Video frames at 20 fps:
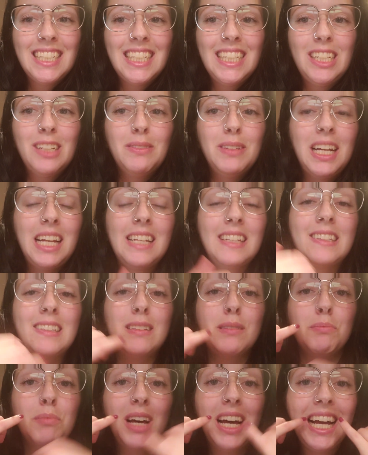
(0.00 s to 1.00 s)
You know, when I
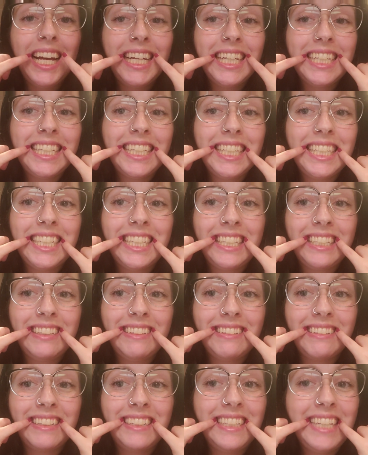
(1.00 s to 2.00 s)
smile, there's
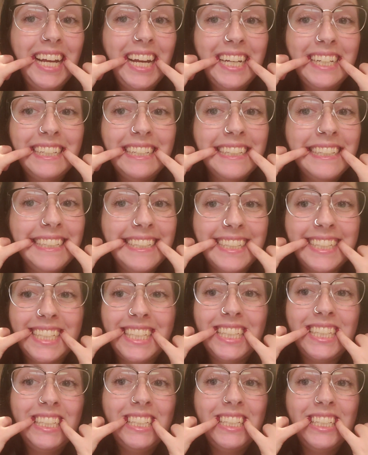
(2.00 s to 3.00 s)
no shadow. You
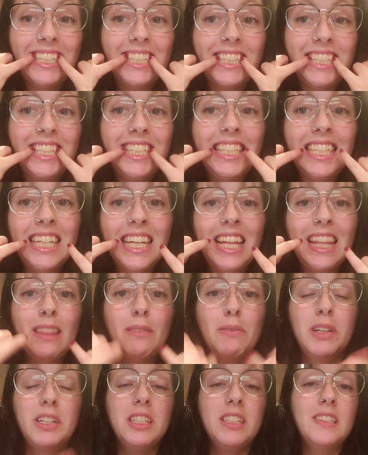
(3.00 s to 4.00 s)
can see your
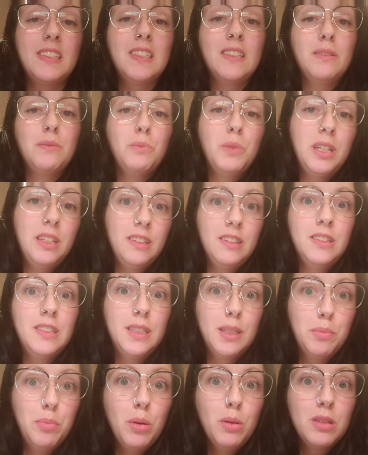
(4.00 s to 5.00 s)
teeth, which is what is
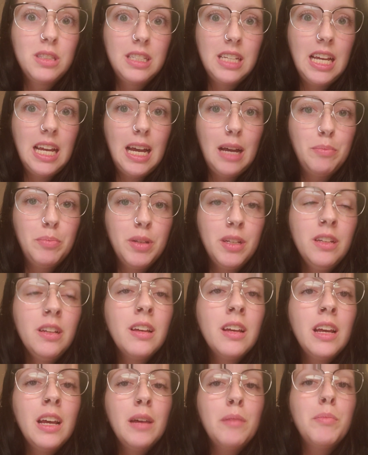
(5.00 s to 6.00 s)
supposed to happen.
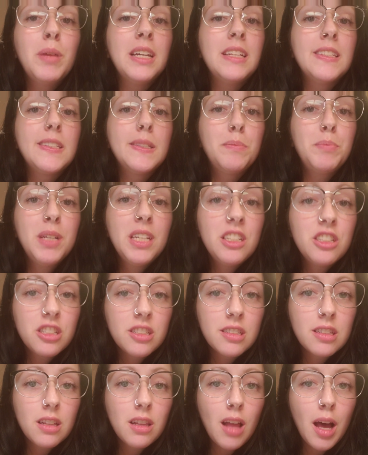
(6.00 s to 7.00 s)
My speech
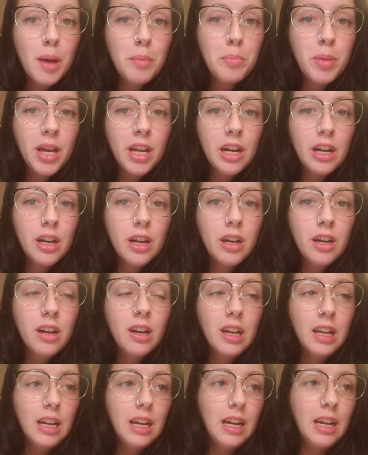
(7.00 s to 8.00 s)
is a lot better.
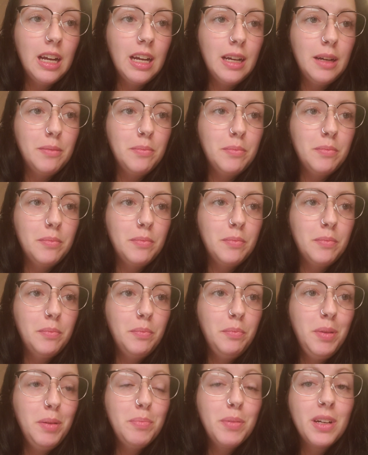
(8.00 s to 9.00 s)

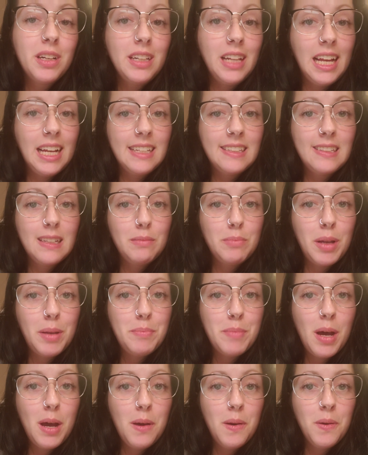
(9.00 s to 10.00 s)
People glance at my
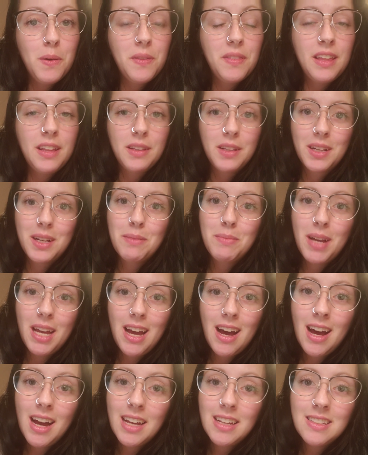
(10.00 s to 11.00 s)
mouth. They look at my
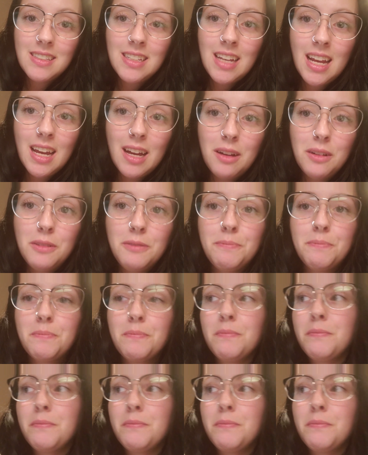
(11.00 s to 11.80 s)
eyes now.